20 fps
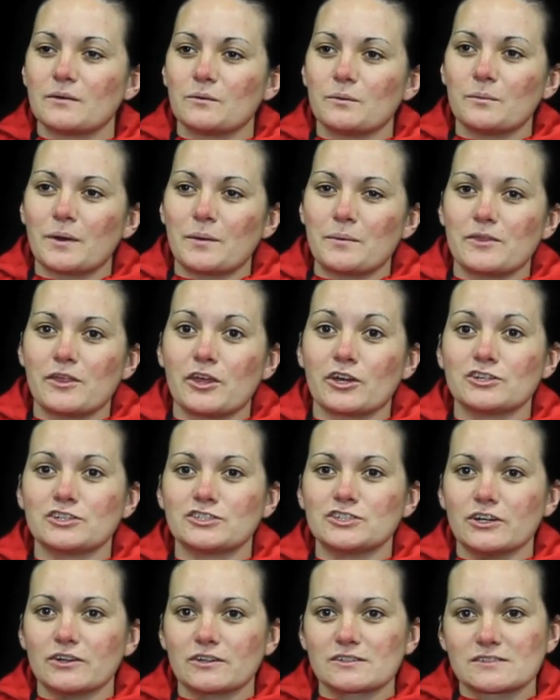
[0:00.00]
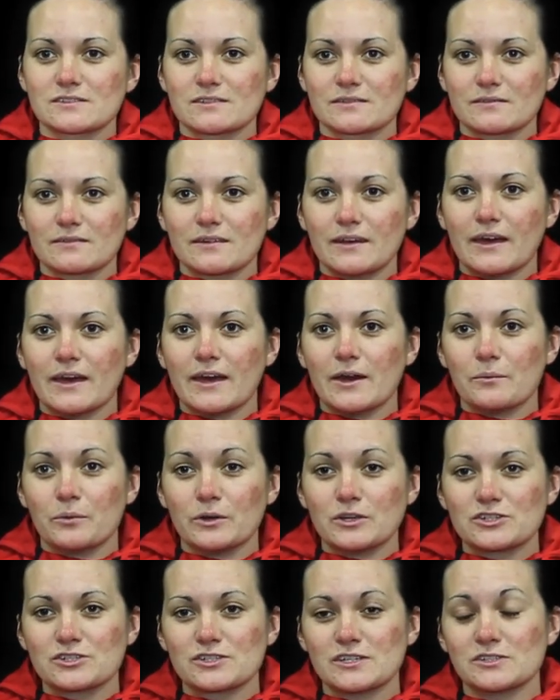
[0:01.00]
maybe the underdogs, uh,
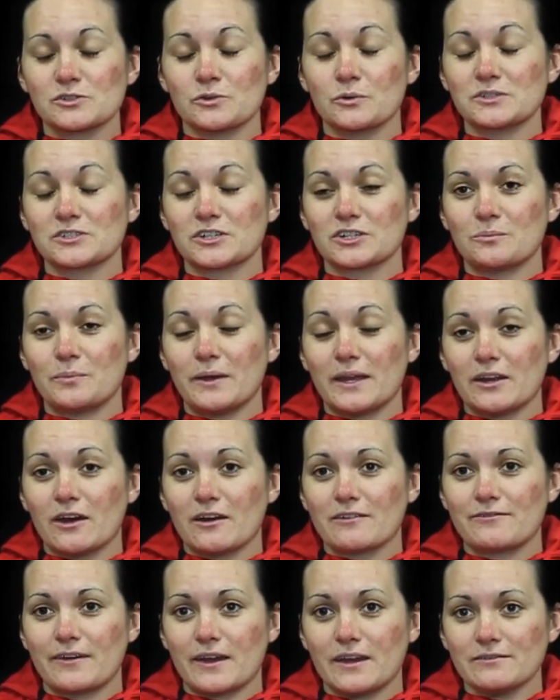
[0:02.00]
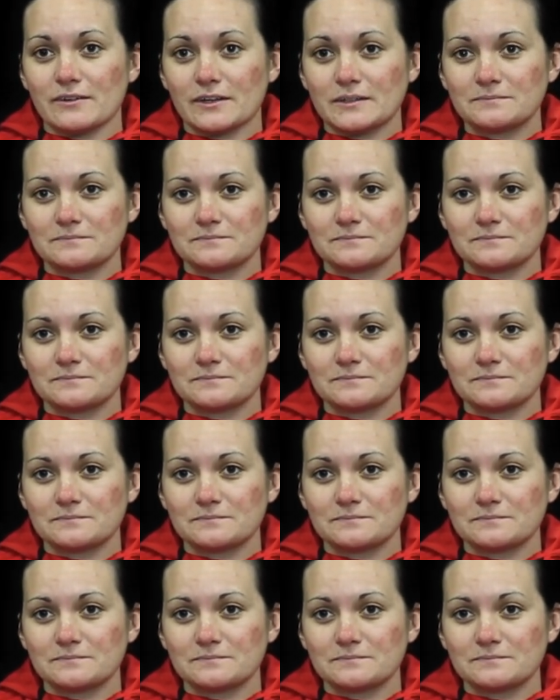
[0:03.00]
which is always going to be in our favour.